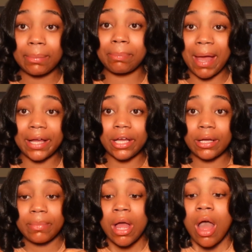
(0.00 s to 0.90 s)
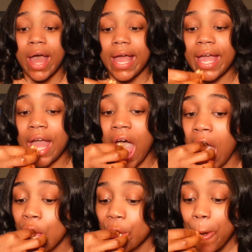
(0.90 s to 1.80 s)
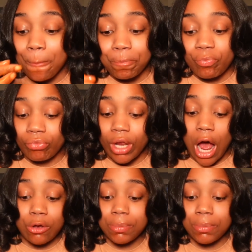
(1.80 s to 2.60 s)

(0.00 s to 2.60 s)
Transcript: back up, and I